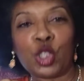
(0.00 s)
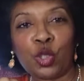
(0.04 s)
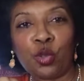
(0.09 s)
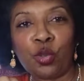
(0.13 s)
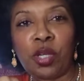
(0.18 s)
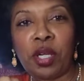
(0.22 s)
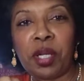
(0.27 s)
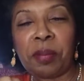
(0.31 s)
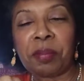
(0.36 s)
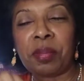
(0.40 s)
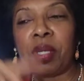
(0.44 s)

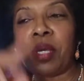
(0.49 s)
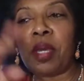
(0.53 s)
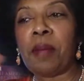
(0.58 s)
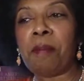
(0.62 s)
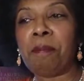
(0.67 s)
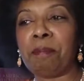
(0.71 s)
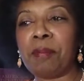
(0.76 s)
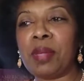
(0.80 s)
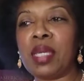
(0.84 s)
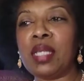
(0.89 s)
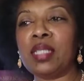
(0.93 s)
Trump
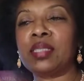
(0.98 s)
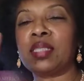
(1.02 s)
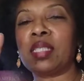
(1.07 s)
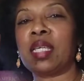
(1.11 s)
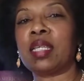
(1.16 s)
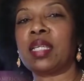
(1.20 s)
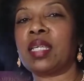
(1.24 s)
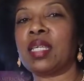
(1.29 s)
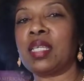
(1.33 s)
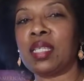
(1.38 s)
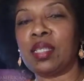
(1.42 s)
means
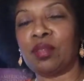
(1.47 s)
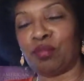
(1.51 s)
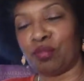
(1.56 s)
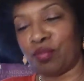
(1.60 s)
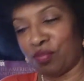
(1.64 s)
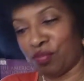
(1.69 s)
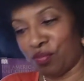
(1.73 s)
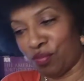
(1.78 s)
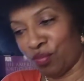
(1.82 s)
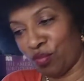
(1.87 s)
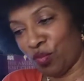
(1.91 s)
that
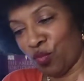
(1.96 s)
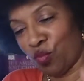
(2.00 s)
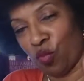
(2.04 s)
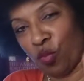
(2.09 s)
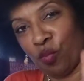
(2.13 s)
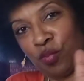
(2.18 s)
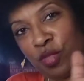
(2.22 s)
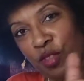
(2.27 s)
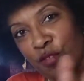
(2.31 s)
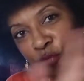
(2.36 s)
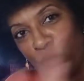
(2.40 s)

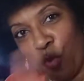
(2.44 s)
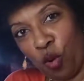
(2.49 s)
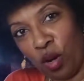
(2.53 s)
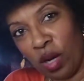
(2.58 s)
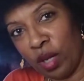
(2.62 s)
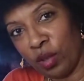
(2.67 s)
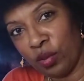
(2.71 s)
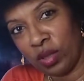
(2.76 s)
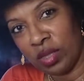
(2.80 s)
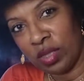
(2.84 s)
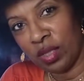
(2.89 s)
the
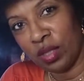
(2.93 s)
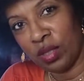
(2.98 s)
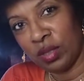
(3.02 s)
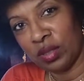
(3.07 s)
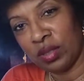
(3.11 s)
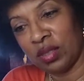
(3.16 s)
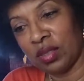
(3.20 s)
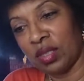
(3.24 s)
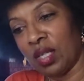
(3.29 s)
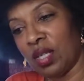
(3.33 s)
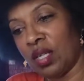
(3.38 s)
400
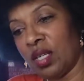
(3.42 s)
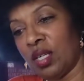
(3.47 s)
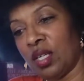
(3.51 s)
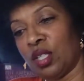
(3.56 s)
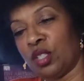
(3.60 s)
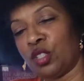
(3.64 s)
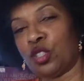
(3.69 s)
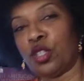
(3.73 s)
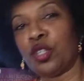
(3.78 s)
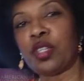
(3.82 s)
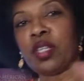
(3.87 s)
years
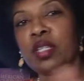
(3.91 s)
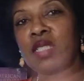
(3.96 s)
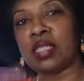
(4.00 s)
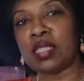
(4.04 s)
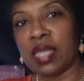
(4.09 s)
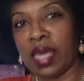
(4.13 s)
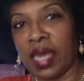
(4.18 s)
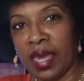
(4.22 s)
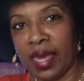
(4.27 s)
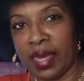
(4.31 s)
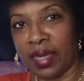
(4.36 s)
to the
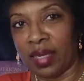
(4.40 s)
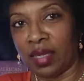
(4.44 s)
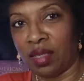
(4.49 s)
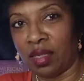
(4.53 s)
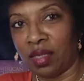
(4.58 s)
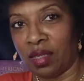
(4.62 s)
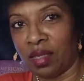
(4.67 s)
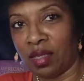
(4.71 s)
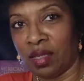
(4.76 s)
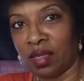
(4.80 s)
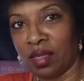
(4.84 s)
day
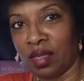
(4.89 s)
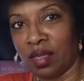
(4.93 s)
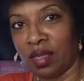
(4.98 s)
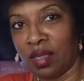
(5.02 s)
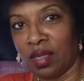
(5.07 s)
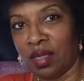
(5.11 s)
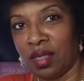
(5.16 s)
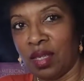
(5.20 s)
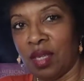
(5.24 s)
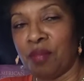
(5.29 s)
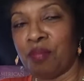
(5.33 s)

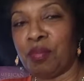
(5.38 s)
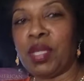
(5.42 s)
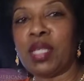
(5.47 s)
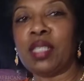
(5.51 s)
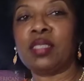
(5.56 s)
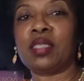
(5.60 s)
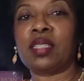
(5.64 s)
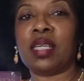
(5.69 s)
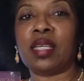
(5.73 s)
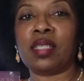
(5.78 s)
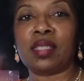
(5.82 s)

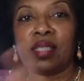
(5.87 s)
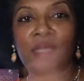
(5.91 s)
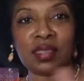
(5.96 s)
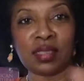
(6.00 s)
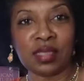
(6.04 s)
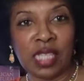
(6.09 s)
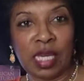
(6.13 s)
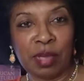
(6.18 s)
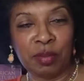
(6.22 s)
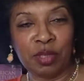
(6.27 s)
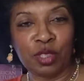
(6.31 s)
means that
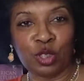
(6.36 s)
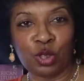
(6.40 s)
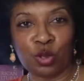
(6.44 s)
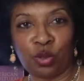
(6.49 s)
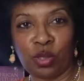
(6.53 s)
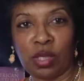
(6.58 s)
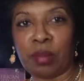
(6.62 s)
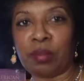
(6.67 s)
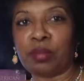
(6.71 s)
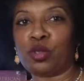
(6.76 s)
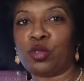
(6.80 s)
his name is
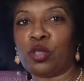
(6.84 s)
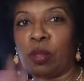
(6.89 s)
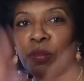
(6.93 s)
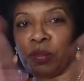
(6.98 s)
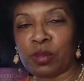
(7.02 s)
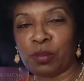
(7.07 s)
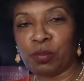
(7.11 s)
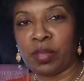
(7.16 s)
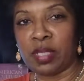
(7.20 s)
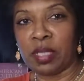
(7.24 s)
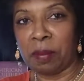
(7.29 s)
Trump.
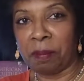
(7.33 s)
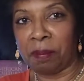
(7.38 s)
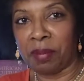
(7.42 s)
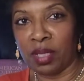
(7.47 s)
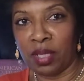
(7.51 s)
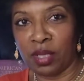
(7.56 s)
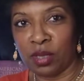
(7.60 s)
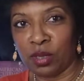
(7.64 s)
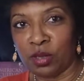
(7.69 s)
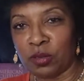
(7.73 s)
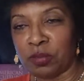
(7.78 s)
Trump's being
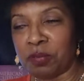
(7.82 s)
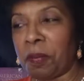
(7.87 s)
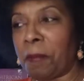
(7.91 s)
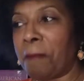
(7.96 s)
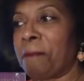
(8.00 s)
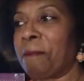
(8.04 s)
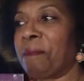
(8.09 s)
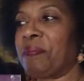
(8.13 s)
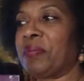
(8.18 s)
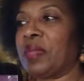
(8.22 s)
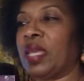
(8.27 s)
blown.
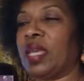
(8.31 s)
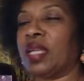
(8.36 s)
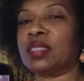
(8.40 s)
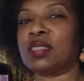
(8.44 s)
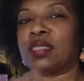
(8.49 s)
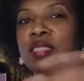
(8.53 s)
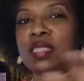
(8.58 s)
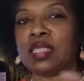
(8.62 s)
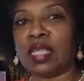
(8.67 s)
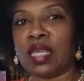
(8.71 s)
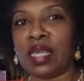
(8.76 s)

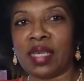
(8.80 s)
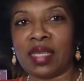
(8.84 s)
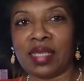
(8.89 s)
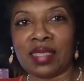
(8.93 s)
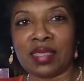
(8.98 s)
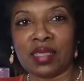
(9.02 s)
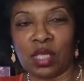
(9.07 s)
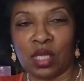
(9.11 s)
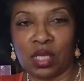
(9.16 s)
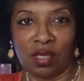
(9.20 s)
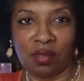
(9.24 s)
It's the
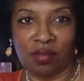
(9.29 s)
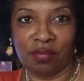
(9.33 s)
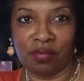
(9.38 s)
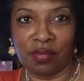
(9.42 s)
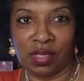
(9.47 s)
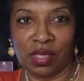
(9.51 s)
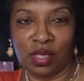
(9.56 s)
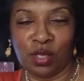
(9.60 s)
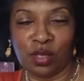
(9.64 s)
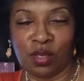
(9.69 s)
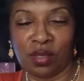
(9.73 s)
end of
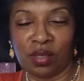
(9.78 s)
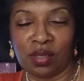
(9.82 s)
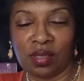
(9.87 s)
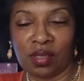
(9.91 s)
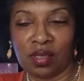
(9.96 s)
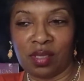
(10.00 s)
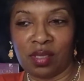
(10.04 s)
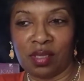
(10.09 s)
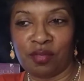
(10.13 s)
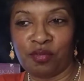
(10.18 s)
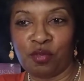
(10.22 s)
the
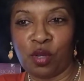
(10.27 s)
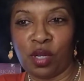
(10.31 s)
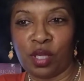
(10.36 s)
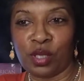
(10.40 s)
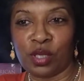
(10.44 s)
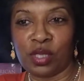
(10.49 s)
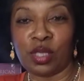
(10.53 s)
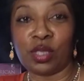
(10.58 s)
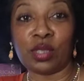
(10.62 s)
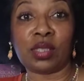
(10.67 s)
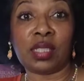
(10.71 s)

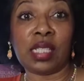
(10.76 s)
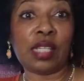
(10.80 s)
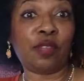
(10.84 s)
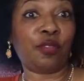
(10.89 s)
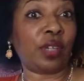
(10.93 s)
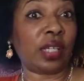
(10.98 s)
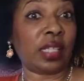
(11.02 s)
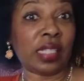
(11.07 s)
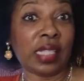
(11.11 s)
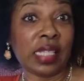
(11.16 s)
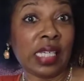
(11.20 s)
400-year
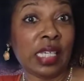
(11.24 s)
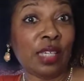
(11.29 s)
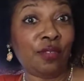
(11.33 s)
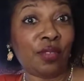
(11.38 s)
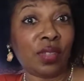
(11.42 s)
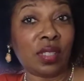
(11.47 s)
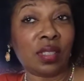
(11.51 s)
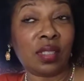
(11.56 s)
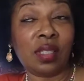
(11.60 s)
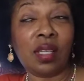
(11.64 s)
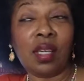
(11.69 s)
slavery. And
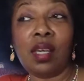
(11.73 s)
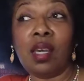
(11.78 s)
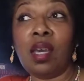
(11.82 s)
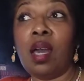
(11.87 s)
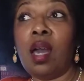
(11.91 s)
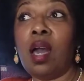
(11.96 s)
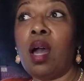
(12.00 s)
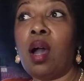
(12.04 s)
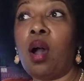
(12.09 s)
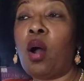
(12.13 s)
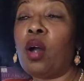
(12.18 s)
even
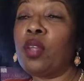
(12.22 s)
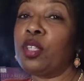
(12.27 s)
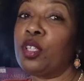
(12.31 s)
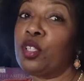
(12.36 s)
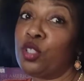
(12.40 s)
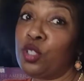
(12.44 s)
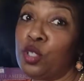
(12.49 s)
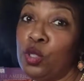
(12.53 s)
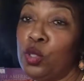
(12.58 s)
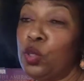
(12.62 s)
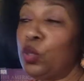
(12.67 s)
on the
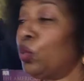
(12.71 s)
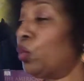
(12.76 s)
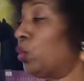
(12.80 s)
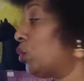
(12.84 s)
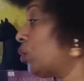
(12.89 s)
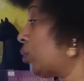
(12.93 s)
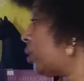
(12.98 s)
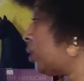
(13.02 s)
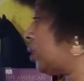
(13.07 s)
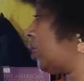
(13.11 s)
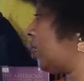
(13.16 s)

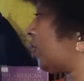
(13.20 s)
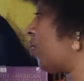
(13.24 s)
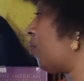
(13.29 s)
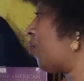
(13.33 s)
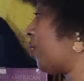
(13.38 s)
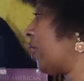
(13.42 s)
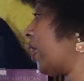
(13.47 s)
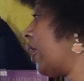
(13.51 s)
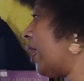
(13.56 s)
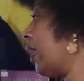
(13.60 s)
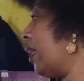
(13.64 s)
news,
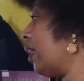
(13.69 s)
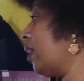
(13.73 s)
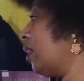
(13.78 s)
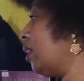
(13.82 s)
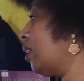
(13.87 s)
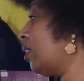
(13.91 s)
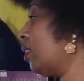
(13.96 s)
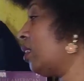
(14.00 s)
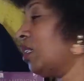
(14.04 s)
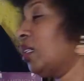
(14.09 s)
they